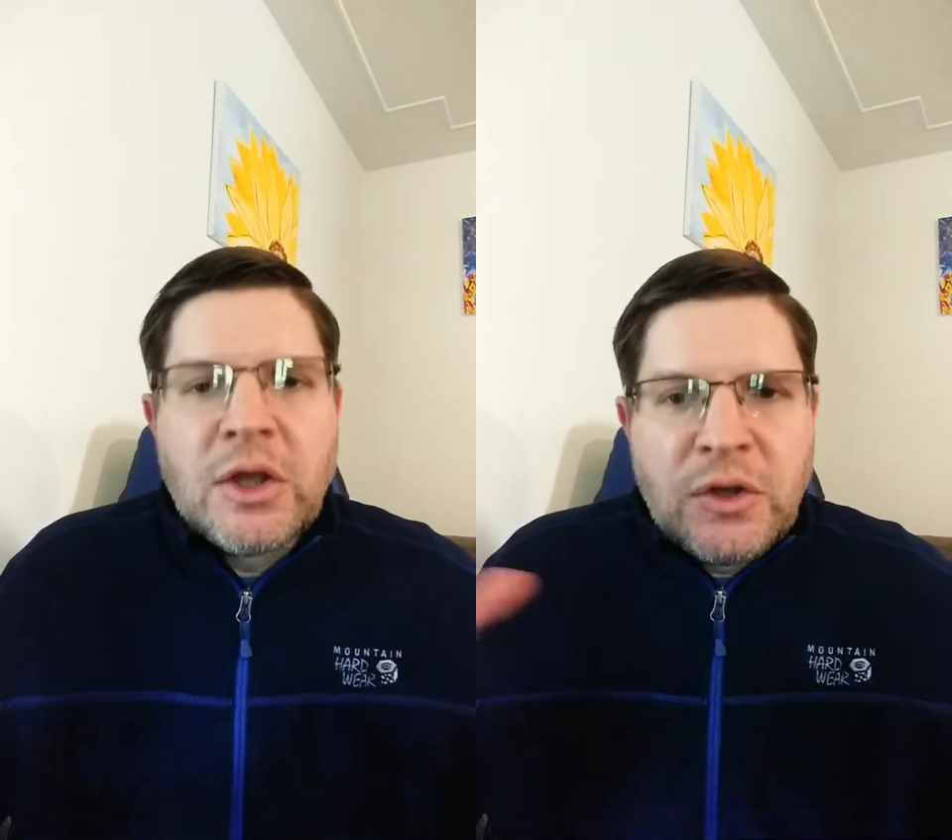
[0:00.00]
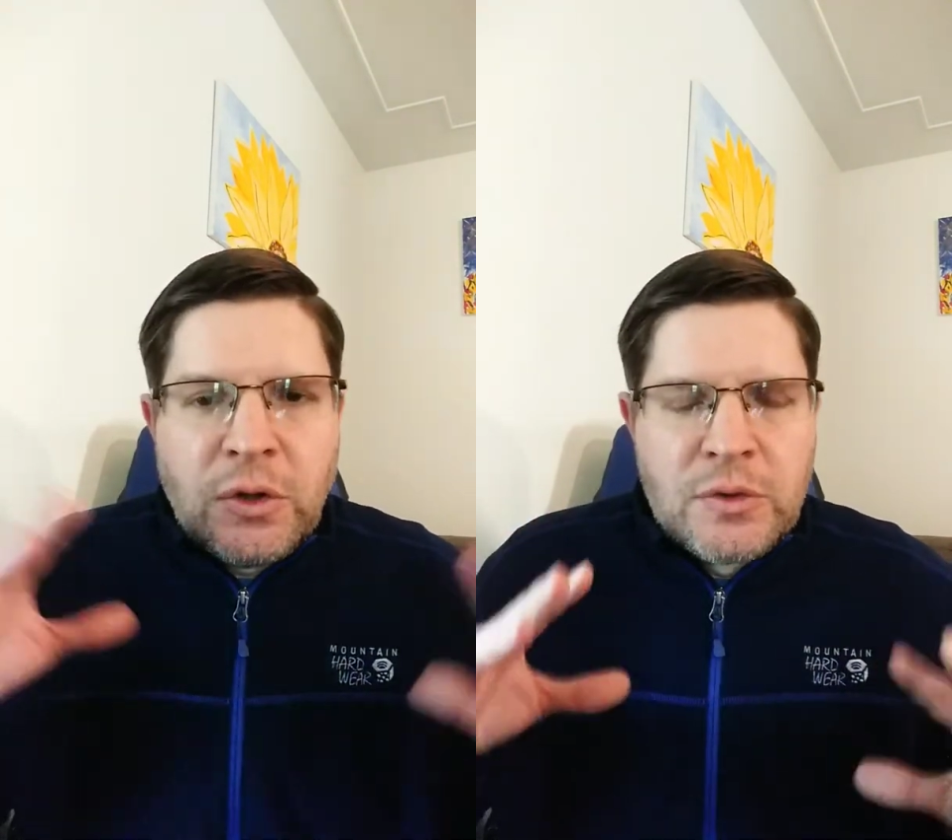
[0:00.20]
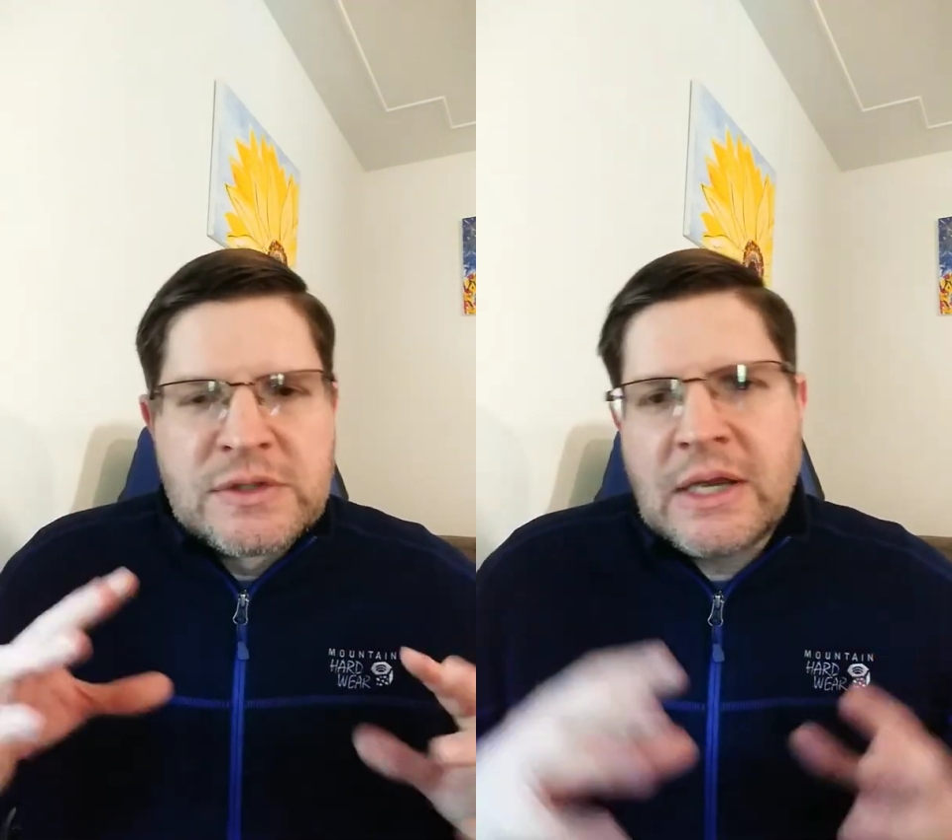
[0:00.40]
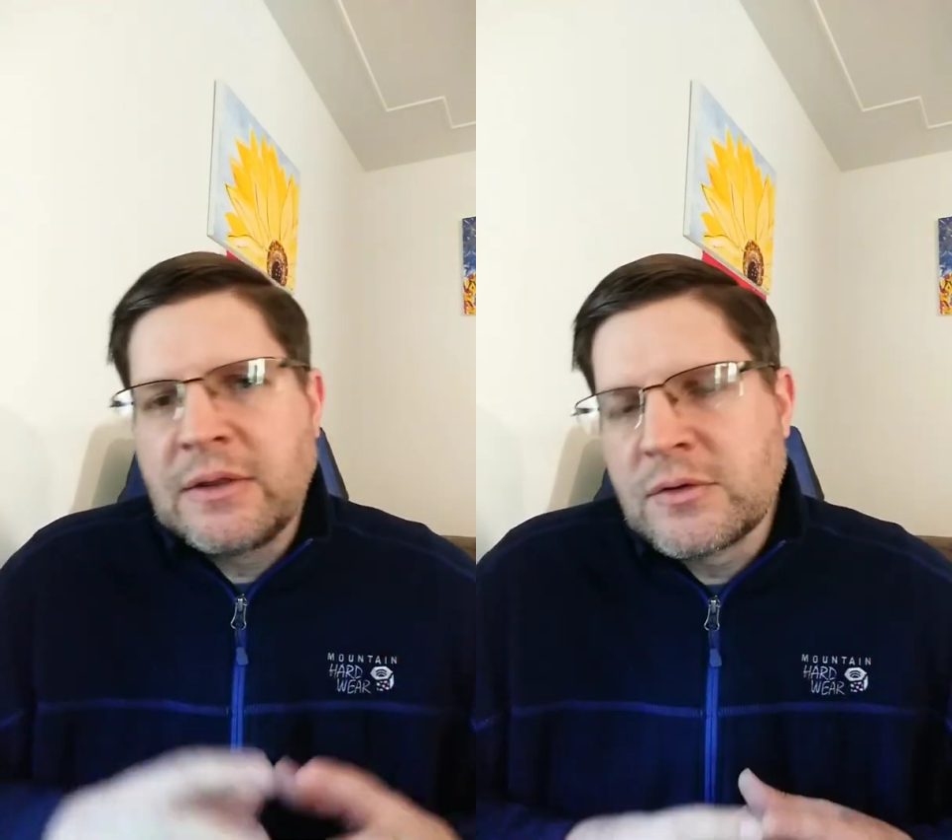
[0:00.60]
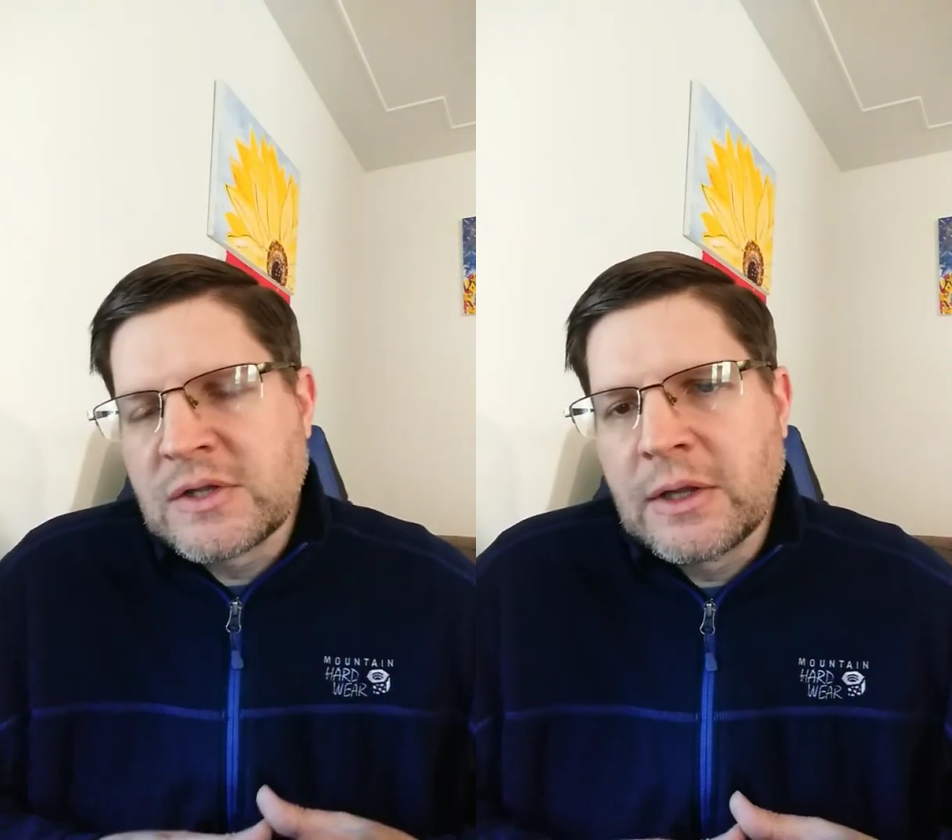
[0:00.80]
using
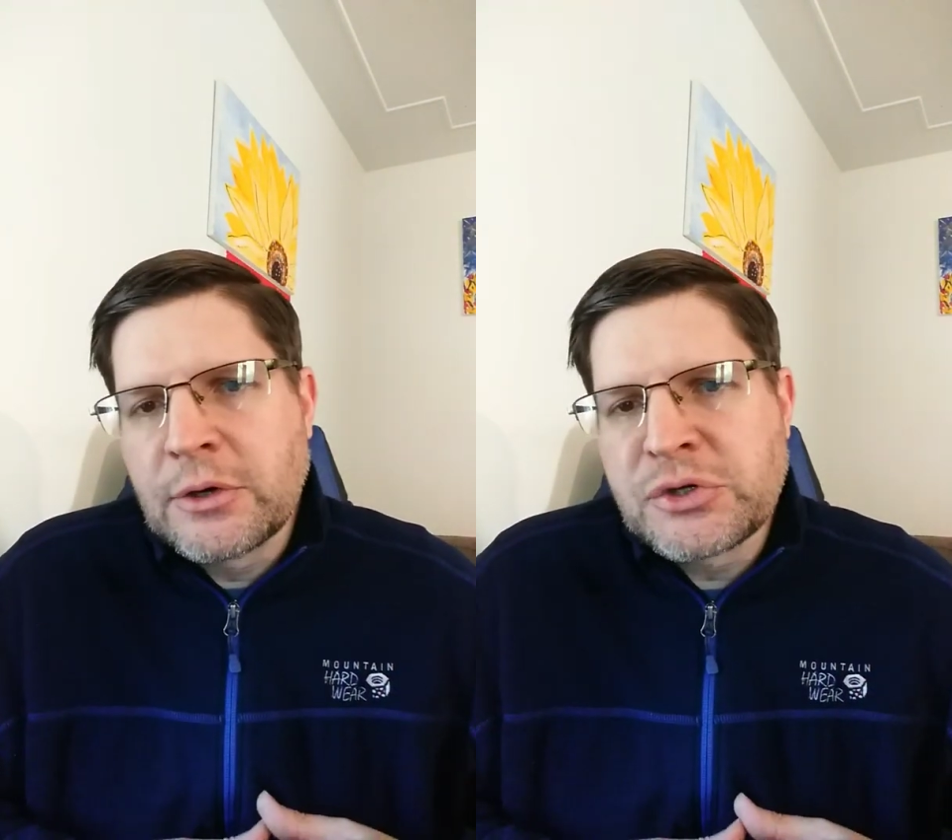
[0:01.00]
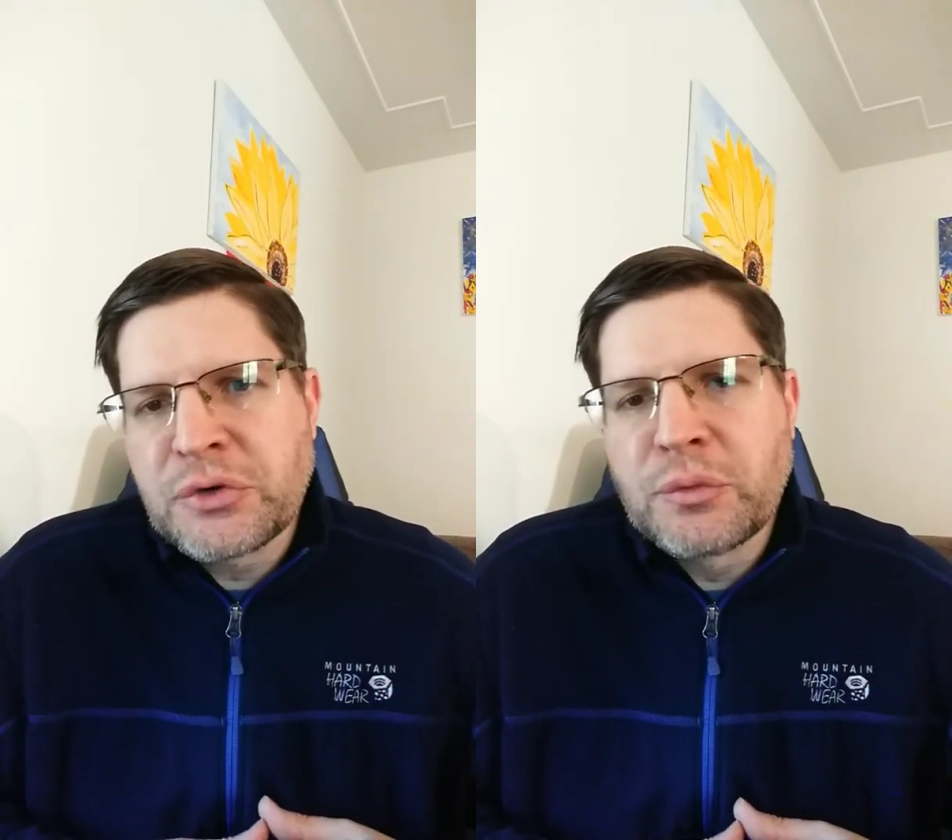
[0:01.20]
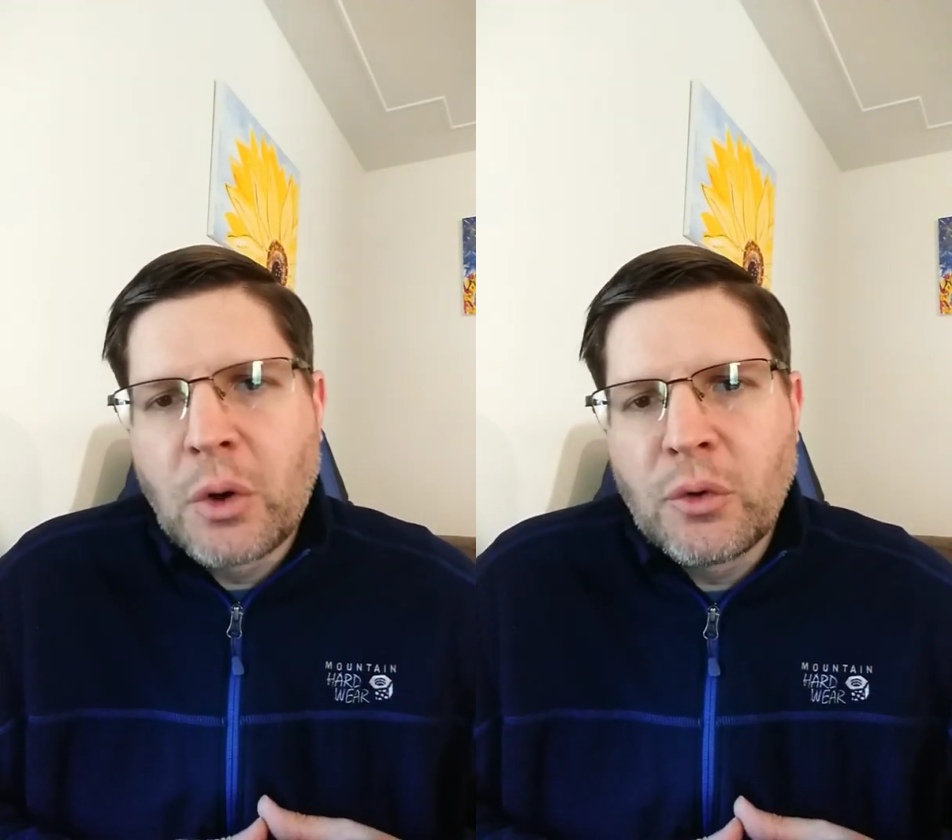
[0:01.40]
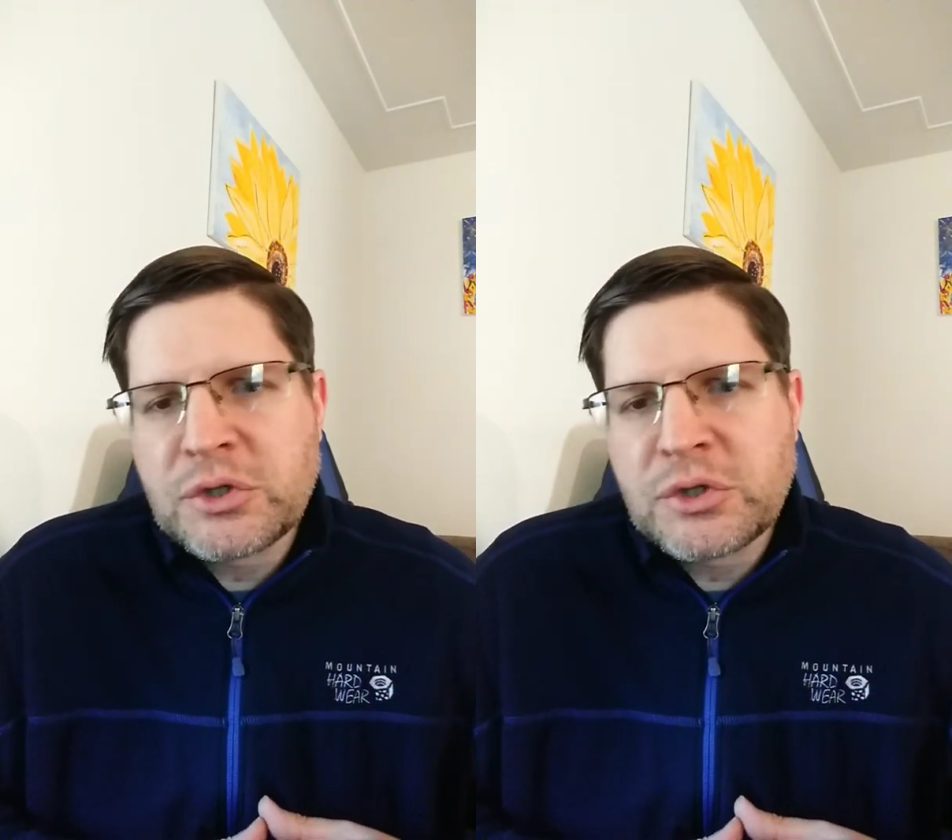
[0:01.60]
those literature roll